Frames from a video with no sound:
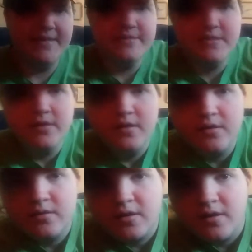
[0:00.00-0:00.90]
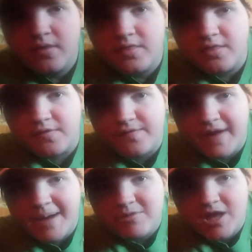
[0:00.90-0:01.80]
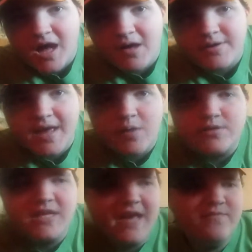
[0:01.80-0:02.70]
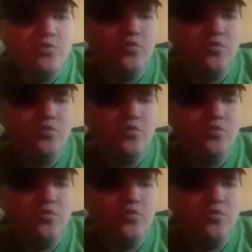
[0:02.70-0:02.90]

is The Family Holiday with Dave